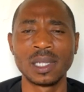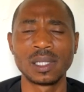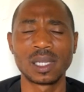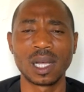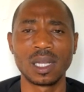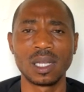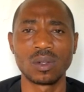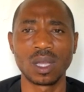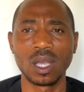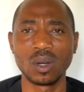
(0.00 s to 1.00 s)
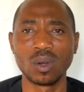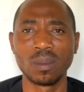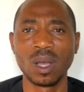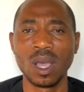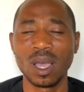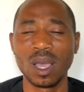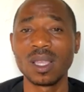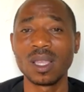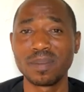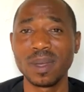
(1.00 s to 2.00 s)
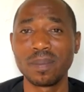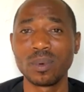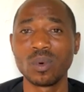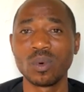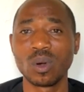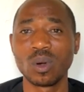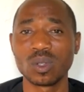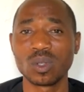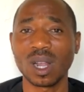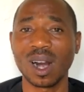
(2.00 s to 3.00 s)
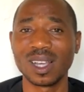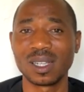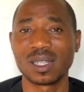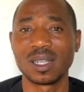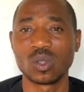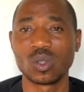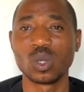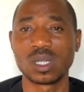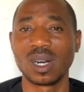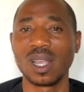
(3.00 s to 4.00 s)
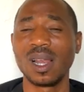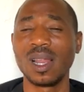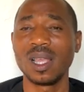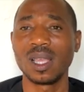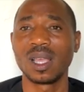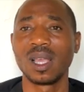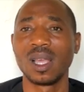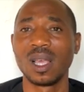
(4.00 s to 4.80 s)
enter into the kingdom. And these people's righteousness was really